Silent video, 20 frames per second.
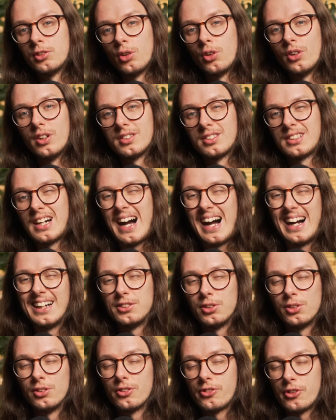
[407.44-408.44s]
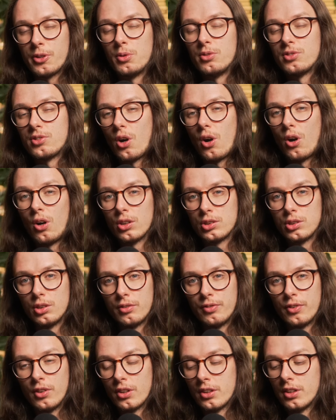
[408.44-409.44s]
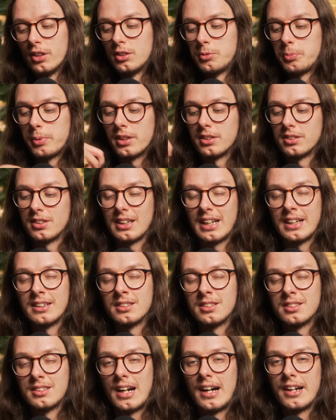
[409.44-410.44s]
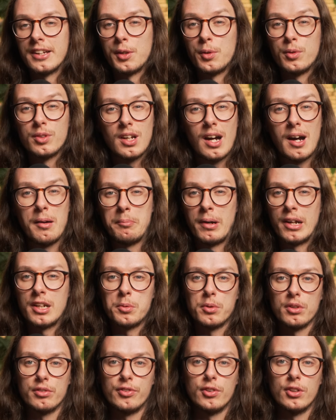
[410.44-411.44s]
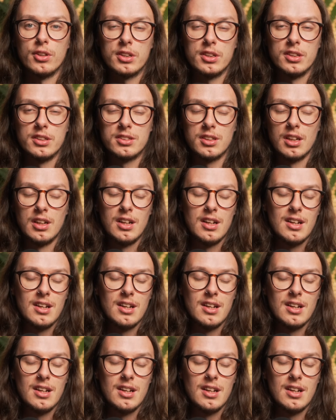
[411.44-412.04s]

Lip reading: note is that I don't use autofocus because the lenses that I use are manual focus.